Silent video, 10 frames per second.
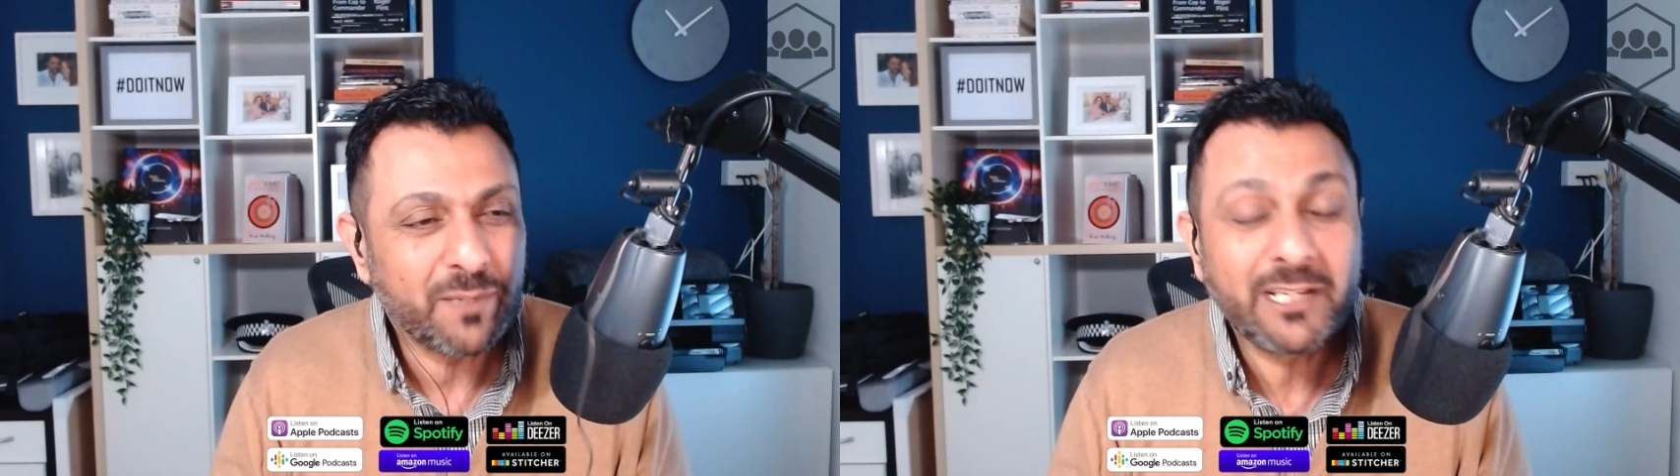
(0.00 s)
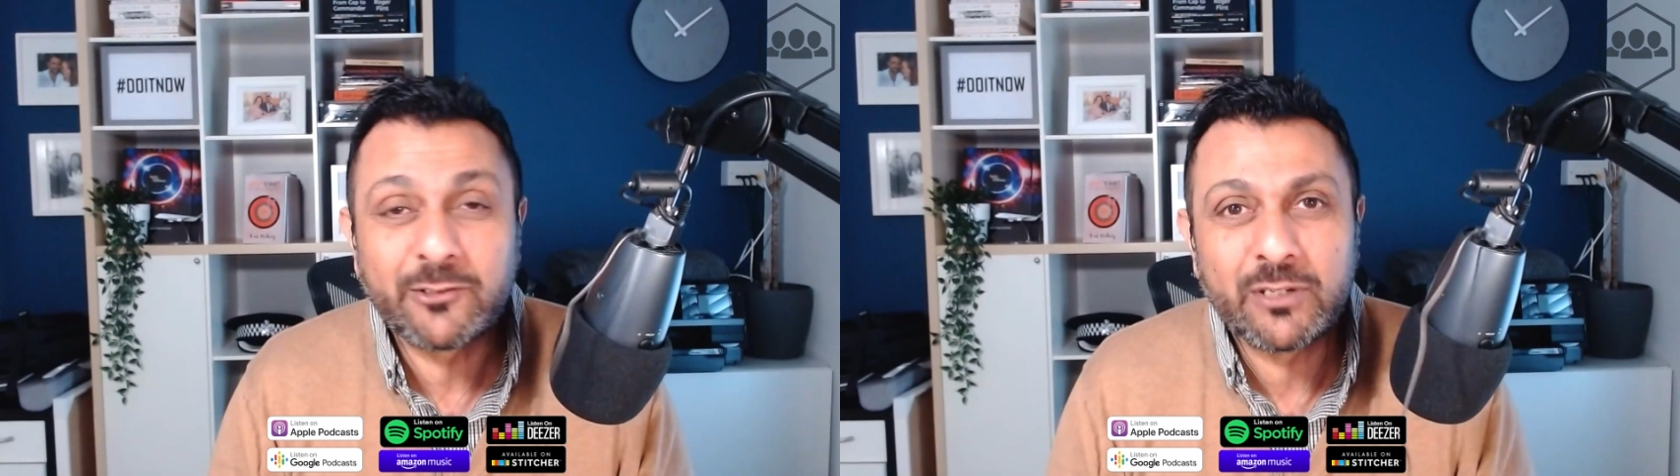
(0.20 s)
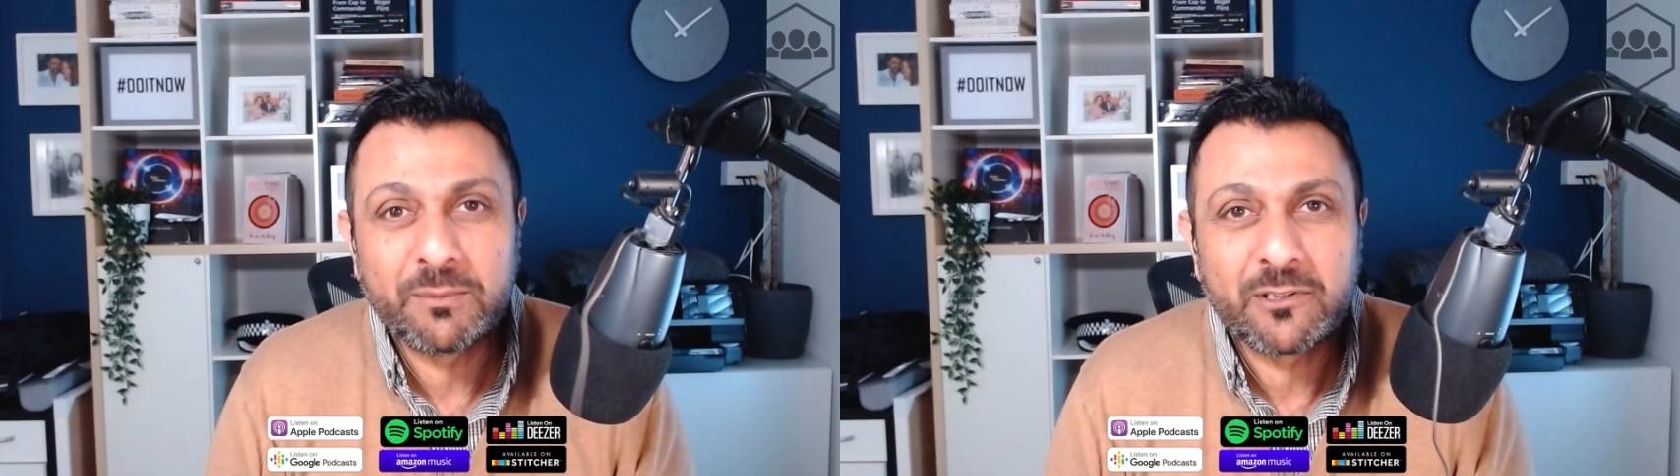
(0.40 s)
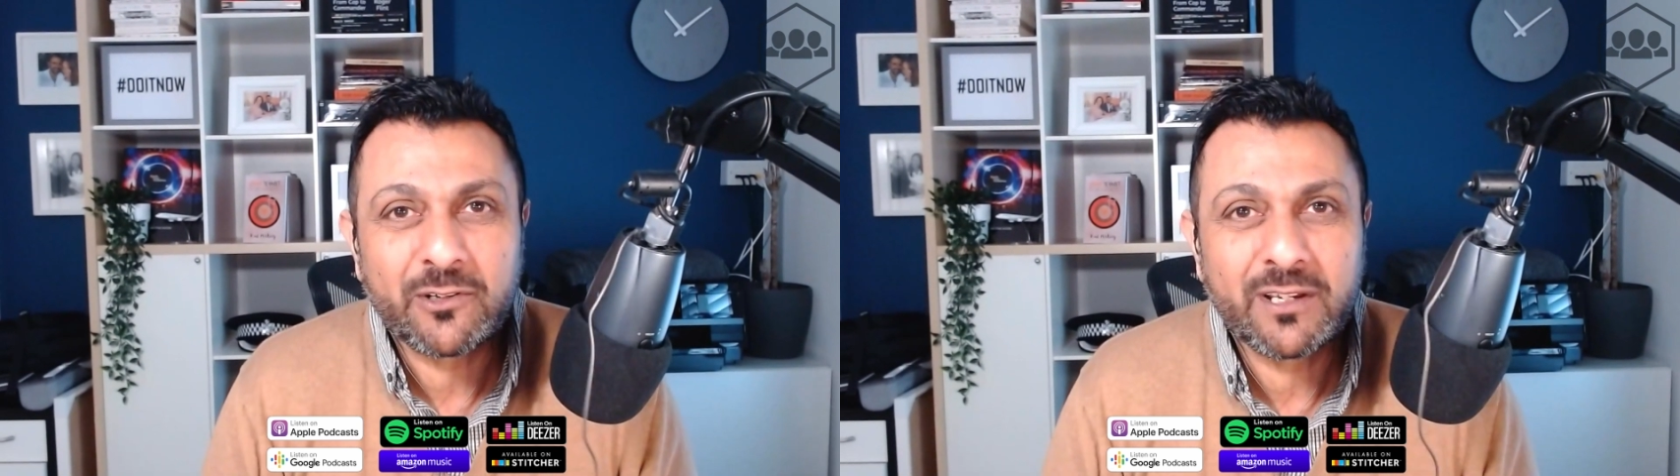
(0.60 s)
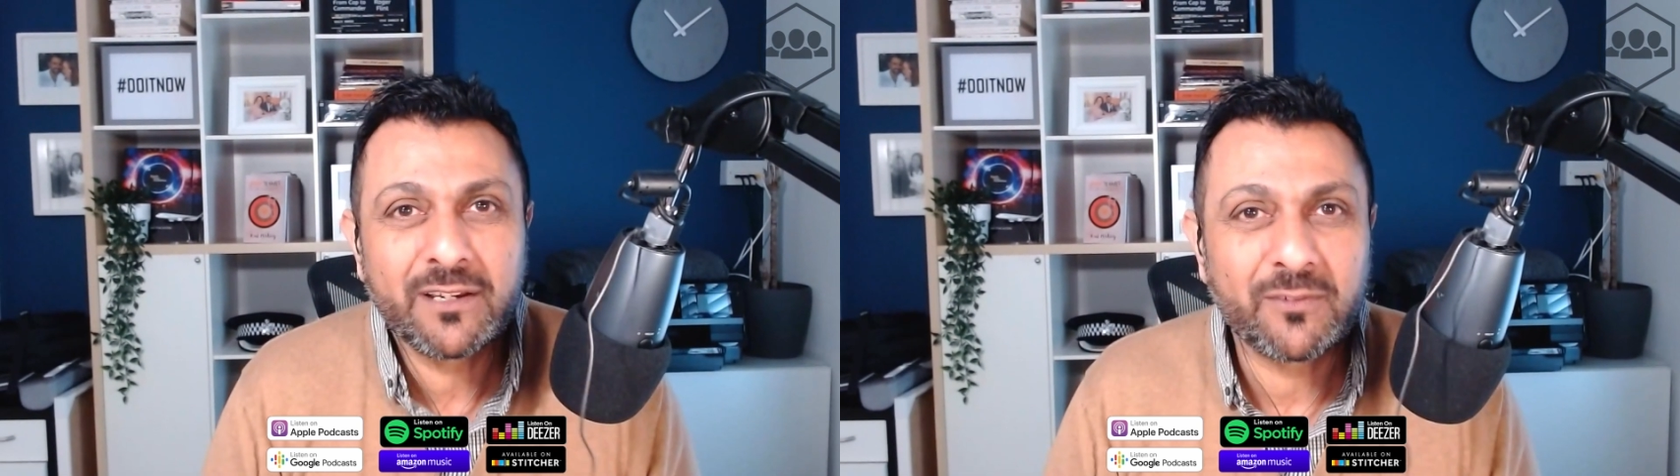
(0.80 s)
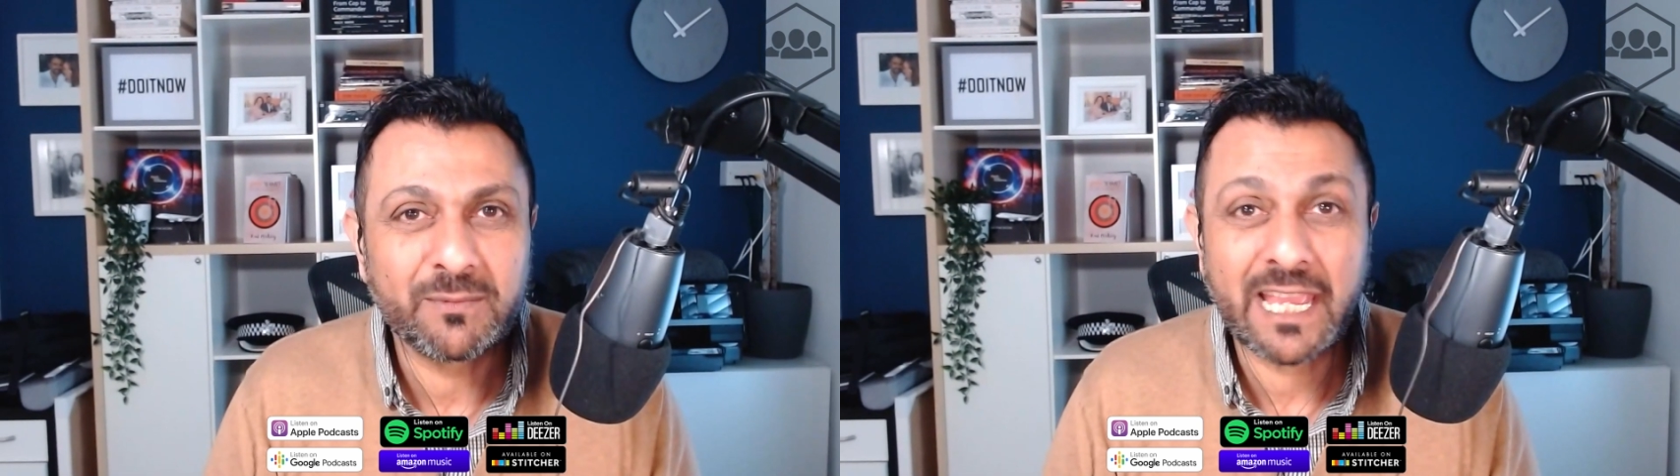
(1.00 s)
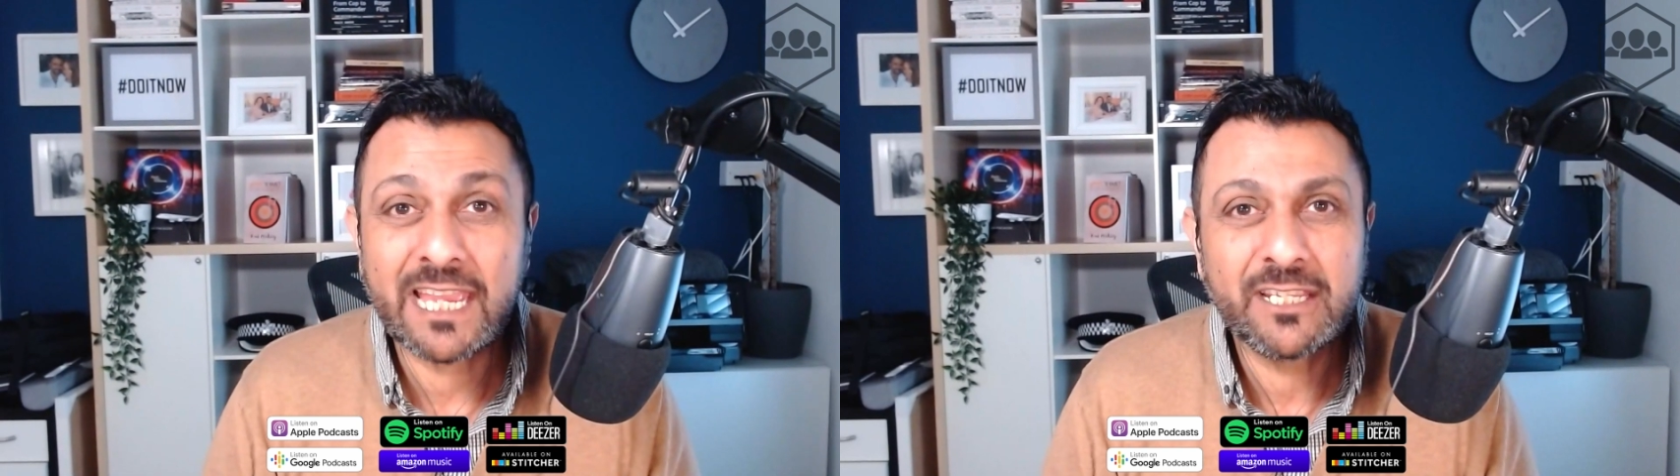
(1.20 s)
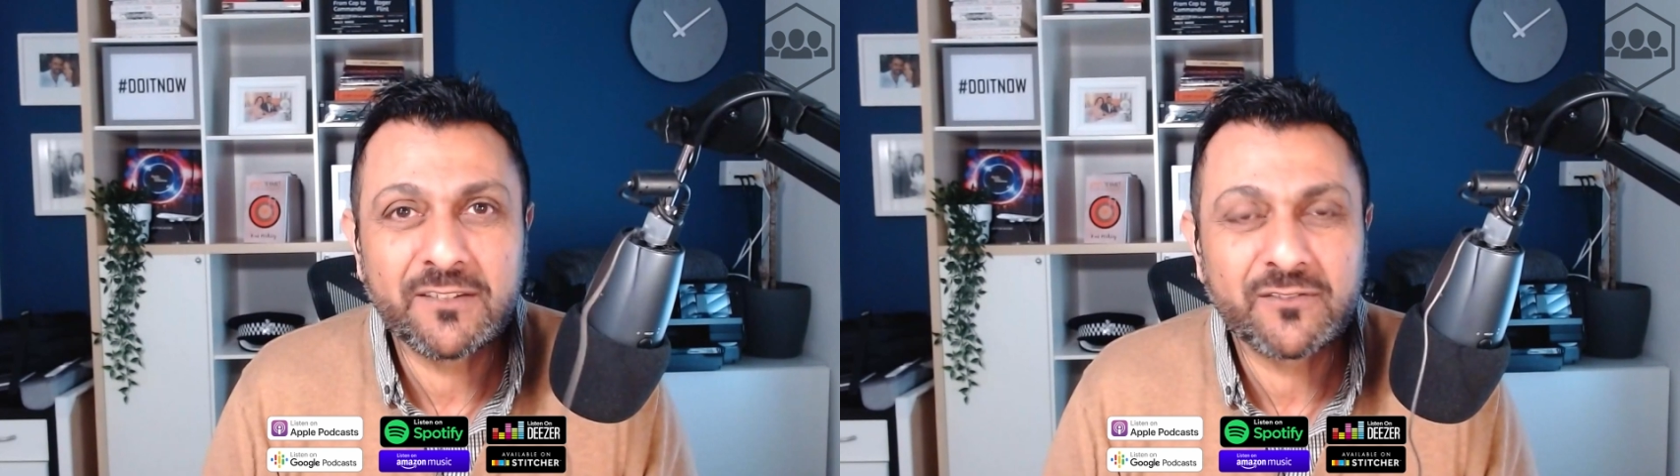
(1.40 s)
my dream career from the
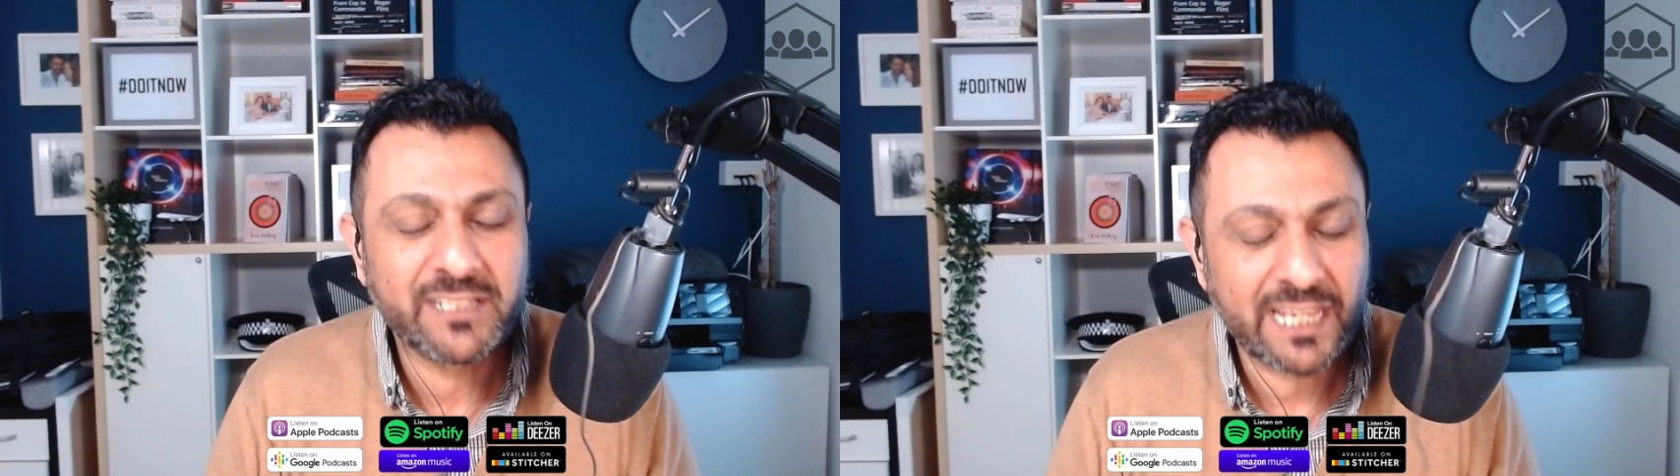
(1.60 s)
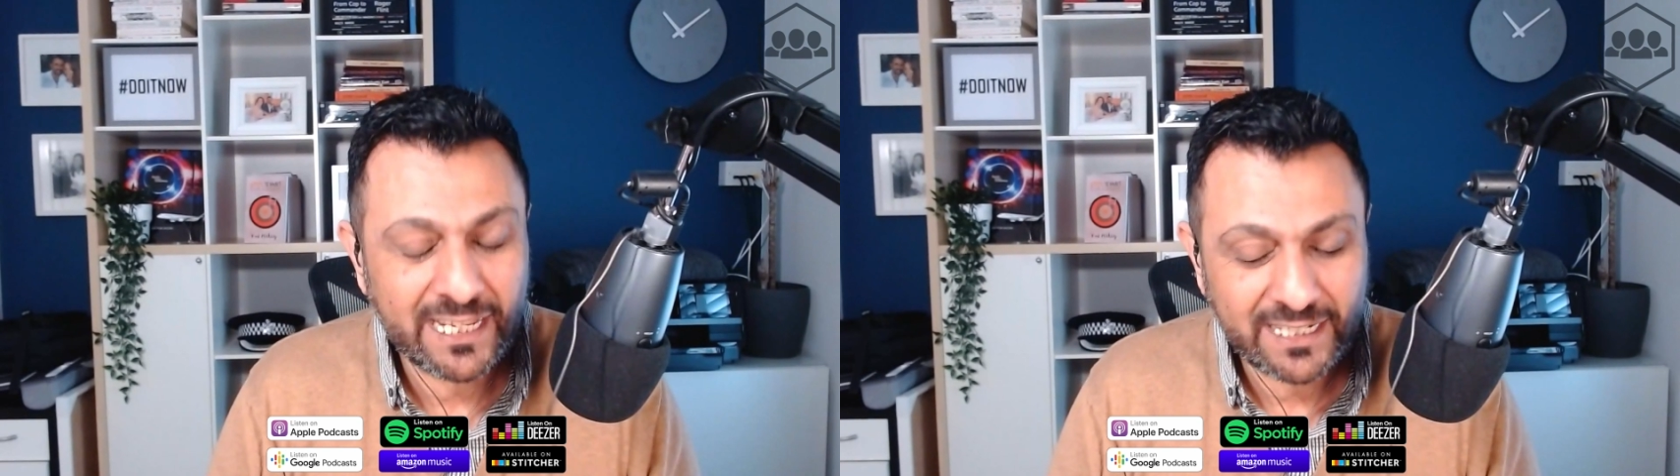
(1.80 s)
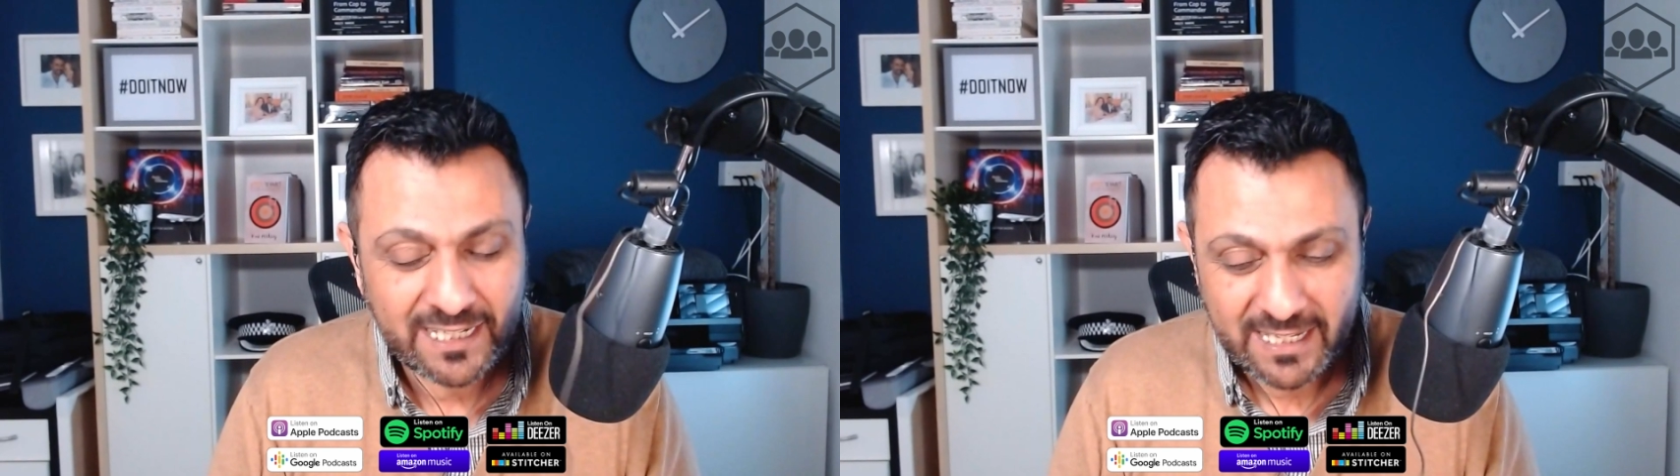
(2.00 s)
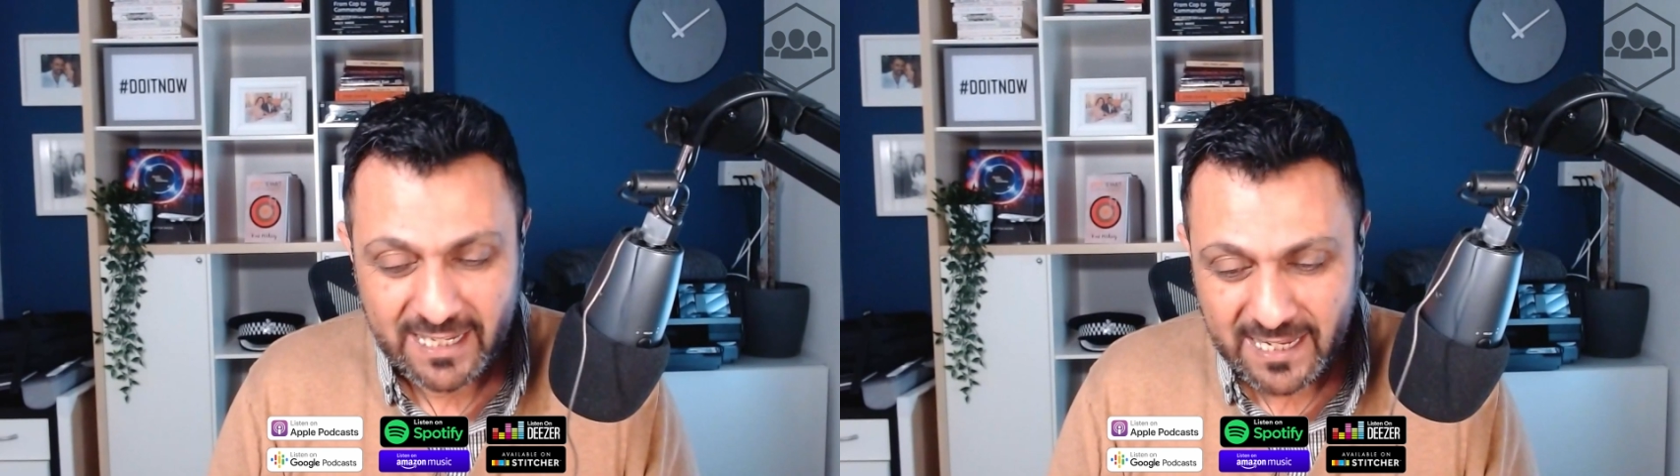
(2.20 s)
age of 10,